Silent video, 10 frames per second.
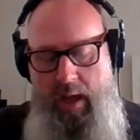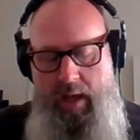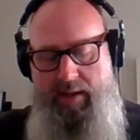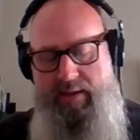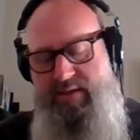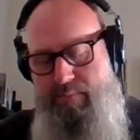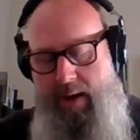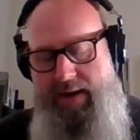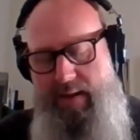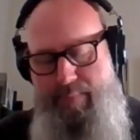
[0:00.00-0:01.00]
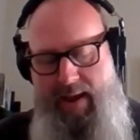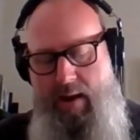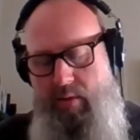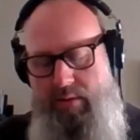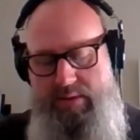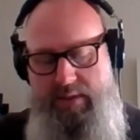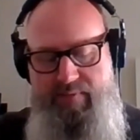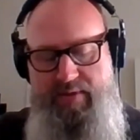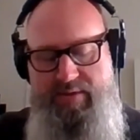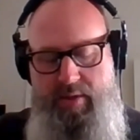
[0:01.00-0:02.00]
against mighty powers in
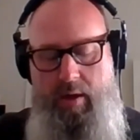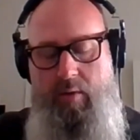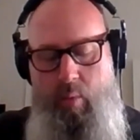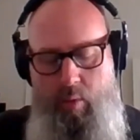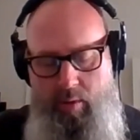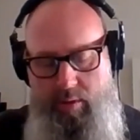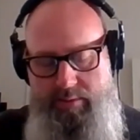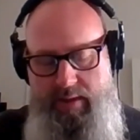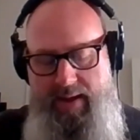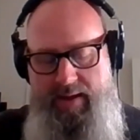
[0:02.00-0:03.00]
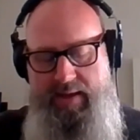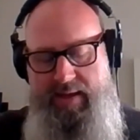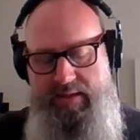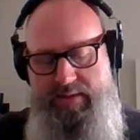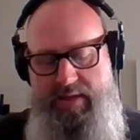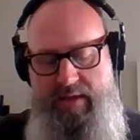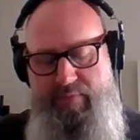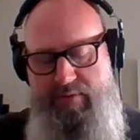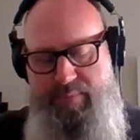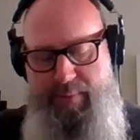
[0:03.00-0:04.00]
this dark world, and against
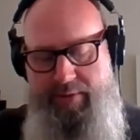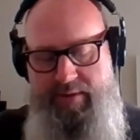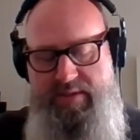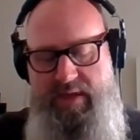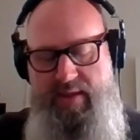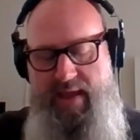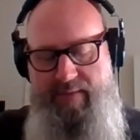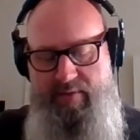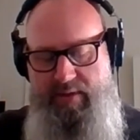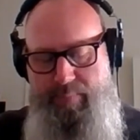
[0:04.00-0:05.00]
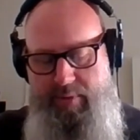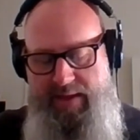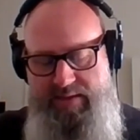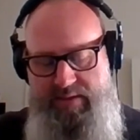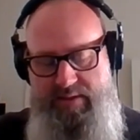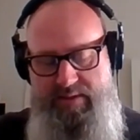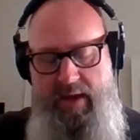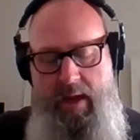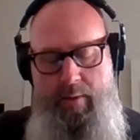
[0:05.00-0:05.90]
evil spirits in the heavenly places.